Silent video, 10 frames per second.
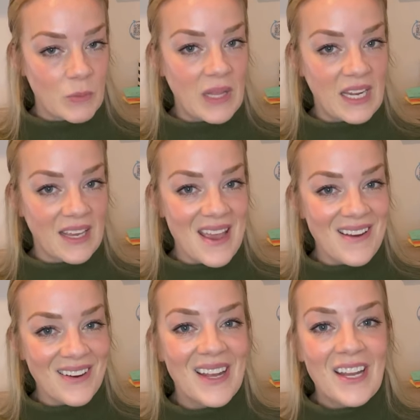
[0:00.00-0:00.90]
plan of
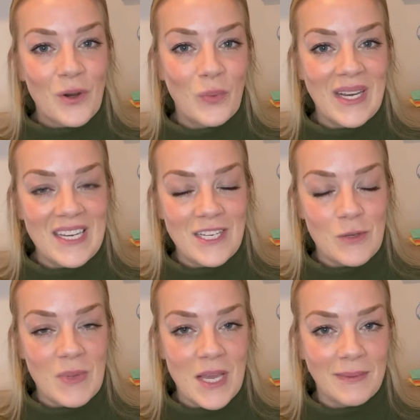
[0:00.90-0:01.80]
care, we need to
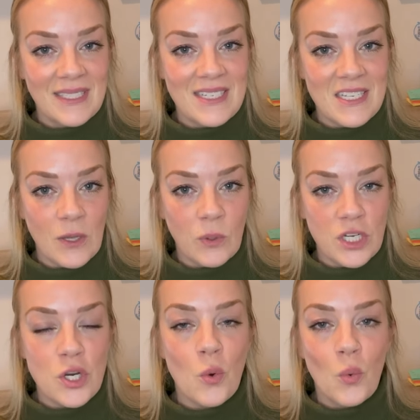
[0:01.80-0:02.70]
be able to
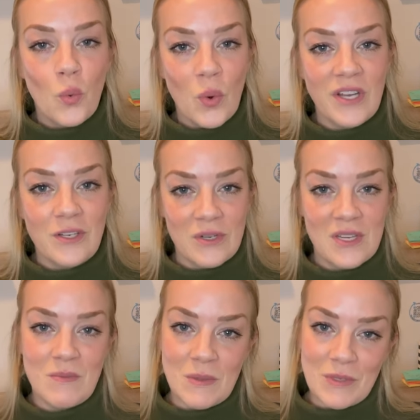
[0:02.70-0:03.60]
distinguish what your
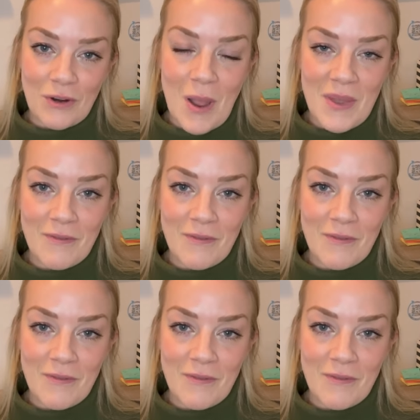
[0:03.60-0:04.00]
symptoms are coming